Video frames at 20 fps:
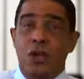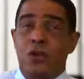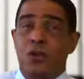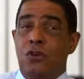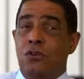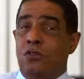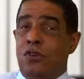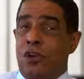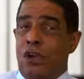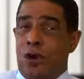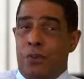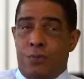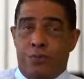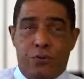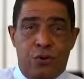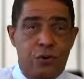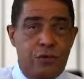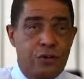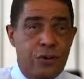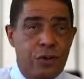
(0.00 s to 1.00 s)
using our
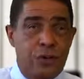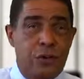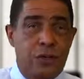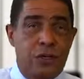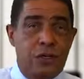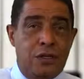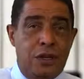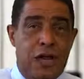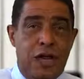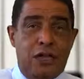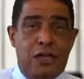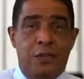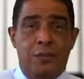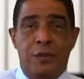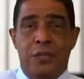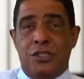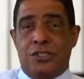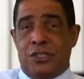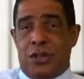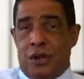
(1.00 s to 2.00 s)
proven
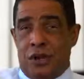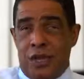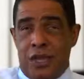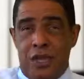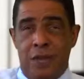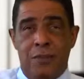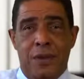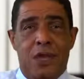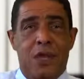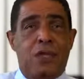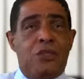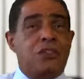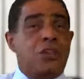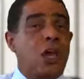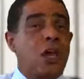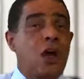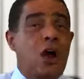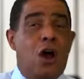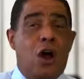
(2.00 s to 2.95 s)
documents, our emails,